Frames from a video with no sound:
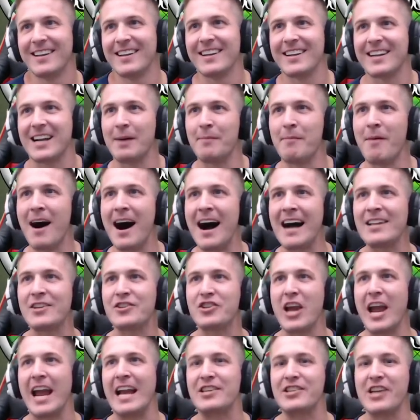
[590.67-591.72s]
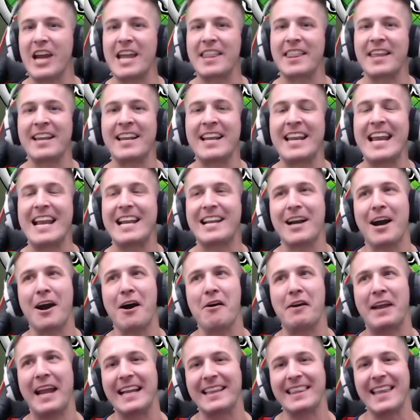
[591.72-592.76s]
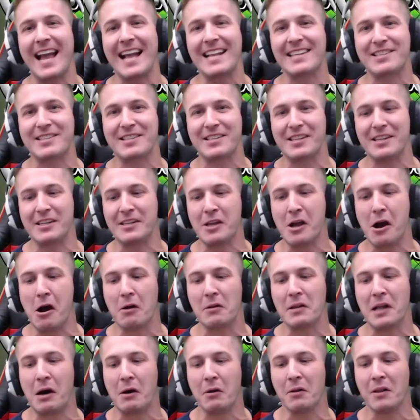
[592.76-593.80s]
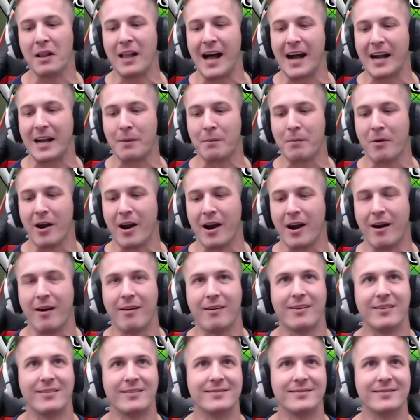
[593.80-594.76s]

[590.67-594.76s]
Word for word: Come on, JJ the Nico, get that YOLO luck, bro.